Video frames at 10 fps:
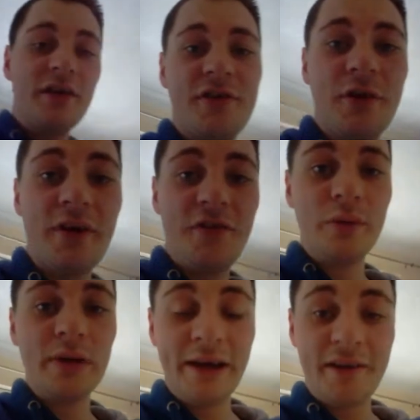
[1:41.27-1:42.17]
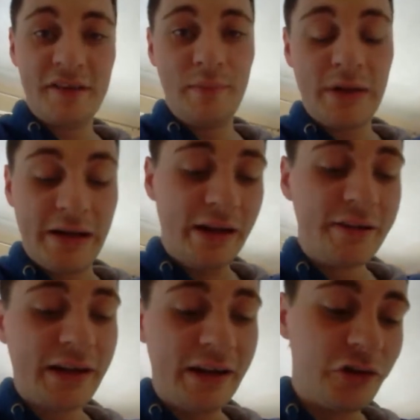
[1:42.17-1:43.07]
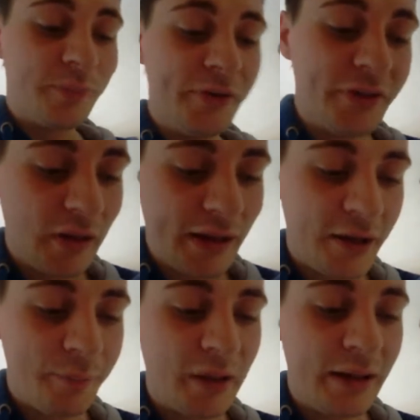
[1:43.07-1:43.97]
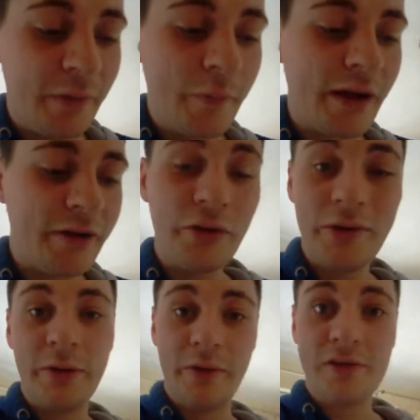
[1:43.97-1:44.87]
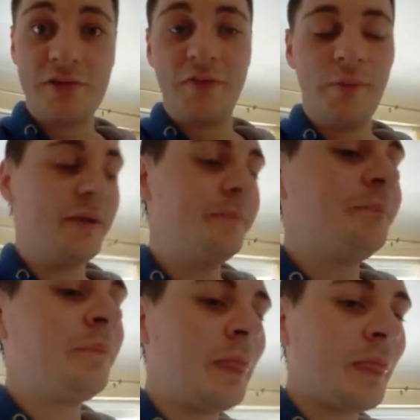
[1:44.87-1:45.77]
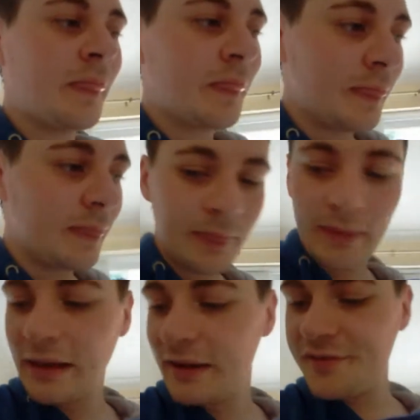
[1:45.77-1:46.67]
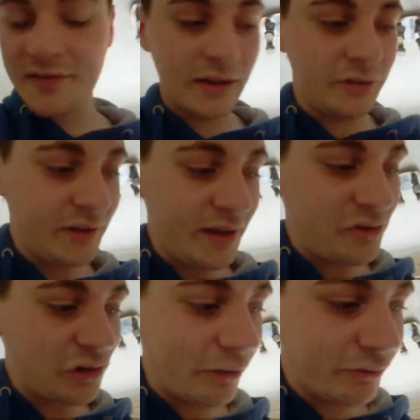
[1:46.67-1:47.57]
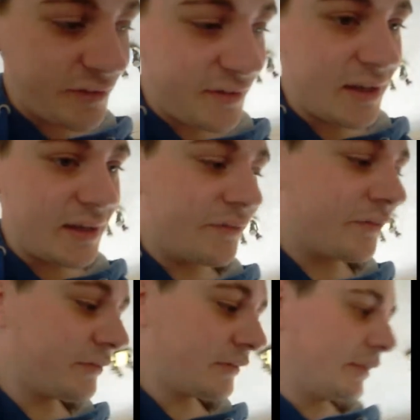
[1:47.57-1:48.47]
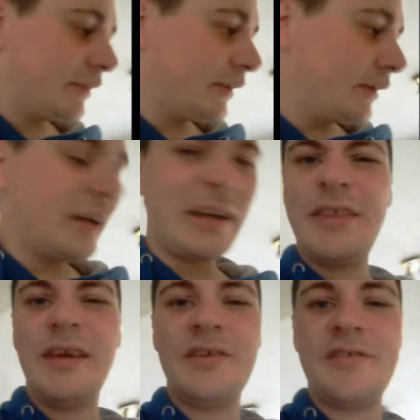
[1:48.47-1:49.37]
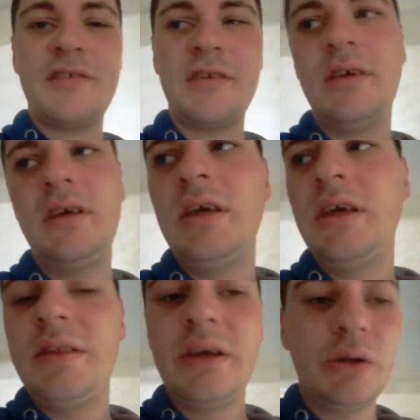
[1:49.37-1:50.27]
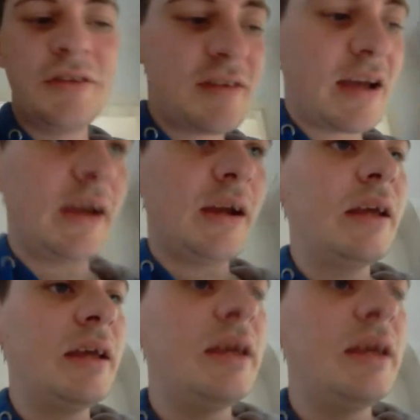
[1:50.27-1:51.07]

So if you'd like a SIM card, I shall put the link below and you can go and ask for one. Ask and ye shall receive. I think is the old saying.